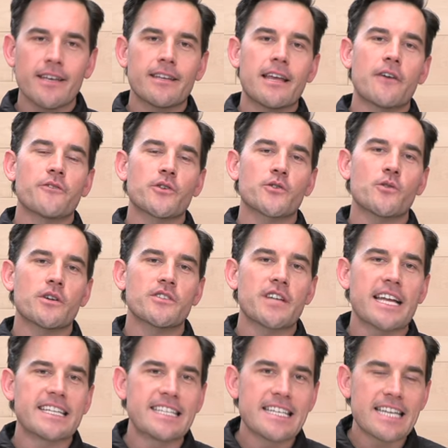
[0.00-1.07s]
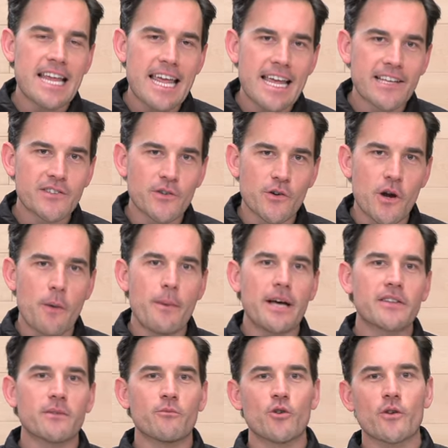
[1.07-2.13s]
Now, if there's a question I didn't answer
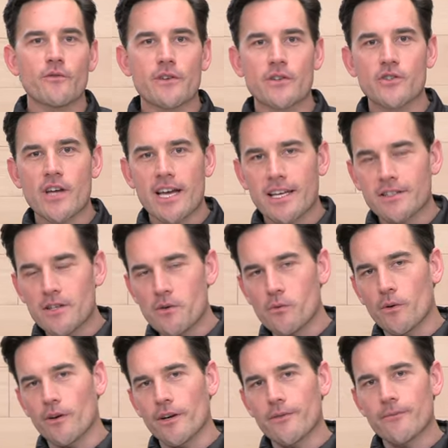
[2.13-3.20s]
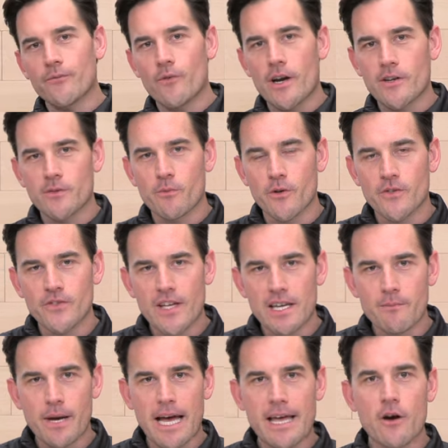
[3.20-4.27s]
about the Morpheus jacket, don't worry. Rider Sports
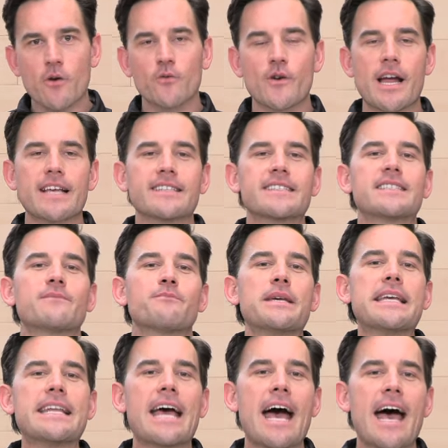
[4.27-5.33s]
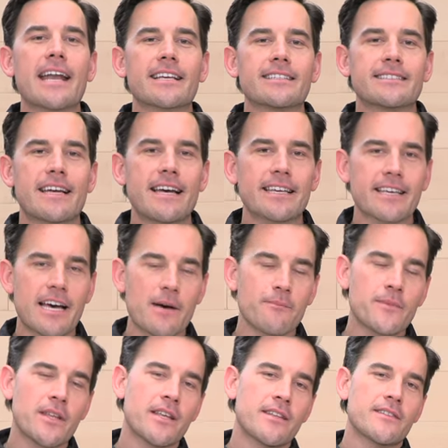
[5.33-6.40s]
standing by over at
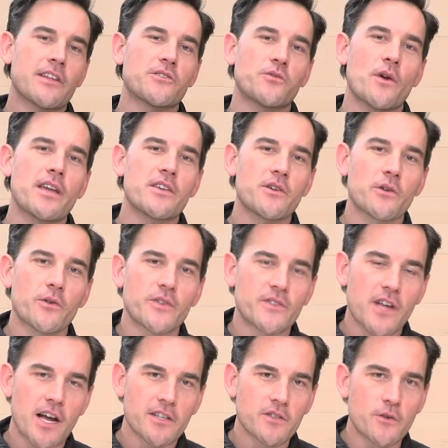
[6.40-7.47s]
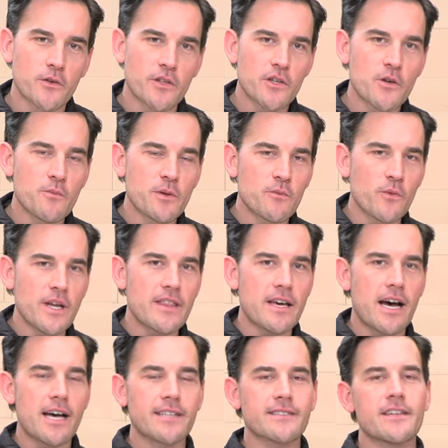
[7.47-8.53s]
speedaddicts.com. That's right, you can always talk to a human with
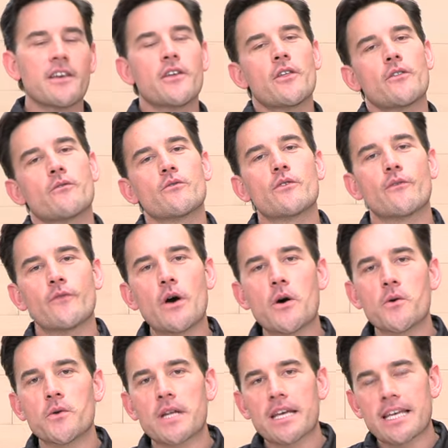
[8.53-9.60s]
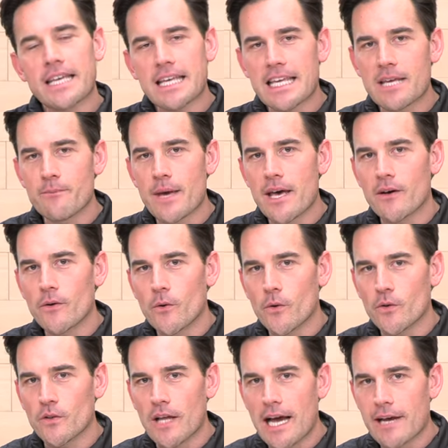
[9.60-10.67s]
us through the phone, email,
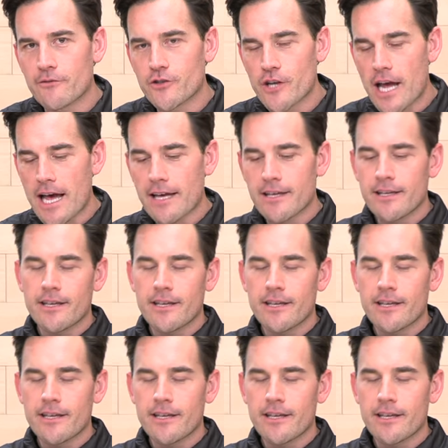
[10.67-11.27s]
or live chat.